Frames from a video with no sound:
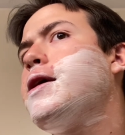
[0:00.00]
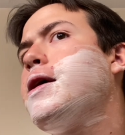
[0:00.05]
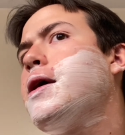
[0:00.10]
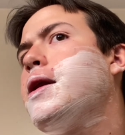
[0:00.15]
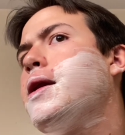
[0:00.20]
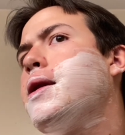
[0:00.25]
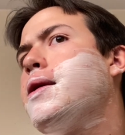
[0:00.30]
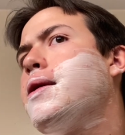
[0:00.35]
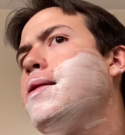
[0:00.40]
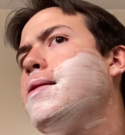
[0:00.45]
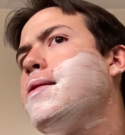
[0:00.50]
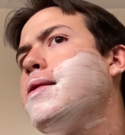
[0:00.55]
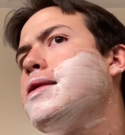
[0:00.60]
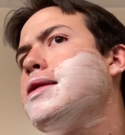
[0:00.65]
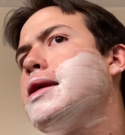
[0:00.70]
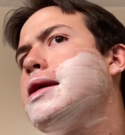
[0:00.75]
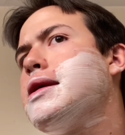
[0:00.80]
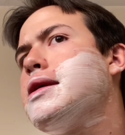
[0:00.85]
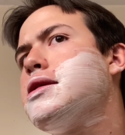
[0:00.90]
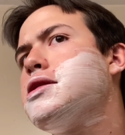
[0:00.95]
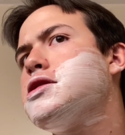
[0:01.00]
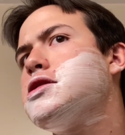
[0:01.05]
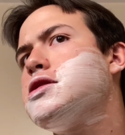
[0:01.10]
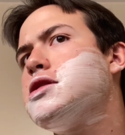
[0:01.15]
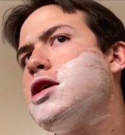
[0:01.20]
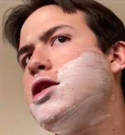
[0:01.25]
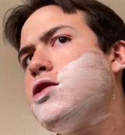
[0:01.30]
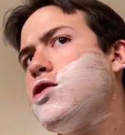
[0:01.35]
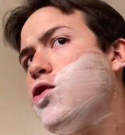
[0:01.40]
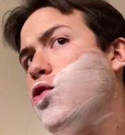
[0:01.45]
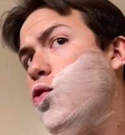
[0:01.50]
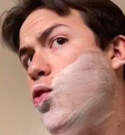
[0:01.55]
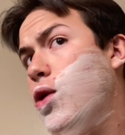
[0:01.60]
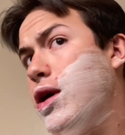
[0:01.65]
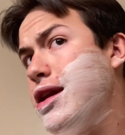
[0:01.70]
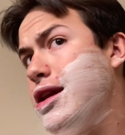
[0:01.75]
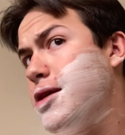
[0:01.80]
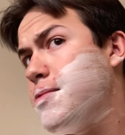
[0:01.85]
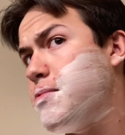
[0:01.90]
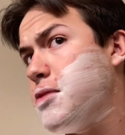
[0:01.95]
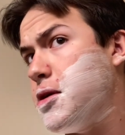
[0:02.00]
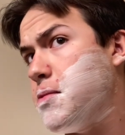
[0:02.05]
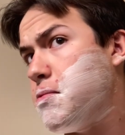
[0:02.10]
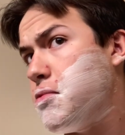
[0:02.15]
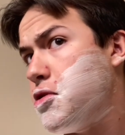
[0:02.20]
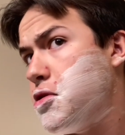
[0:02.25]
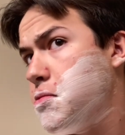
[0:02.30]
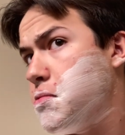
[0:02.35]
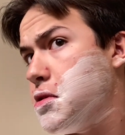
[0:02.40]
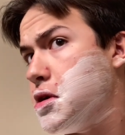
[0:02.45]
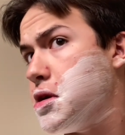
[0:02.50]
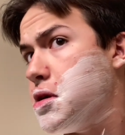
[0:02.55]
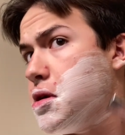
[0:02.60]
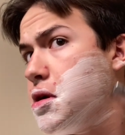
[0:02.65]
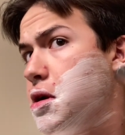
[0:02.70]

I don't know what that is. It's not quite a pimple, but